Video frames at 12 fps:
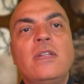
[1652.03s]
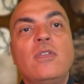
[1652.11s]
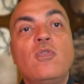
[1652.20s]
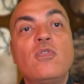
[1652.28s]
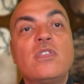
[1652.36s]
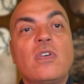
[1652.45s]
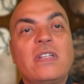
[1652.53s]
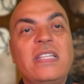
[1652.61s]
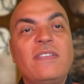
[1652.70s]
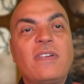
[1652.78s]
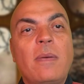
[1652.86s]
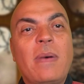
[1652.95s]
lose or
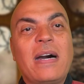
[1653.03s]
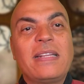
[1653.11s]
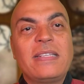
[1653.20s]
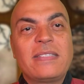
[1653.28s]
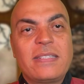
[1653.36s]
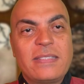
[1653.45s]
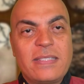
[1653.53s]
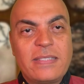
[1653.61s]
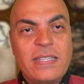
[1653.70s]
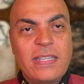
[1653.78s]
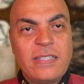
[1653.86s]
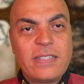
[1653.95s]
leave our bodies
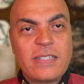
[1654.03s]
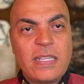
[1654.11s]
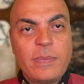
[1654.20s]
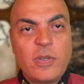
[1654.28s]
instantaneously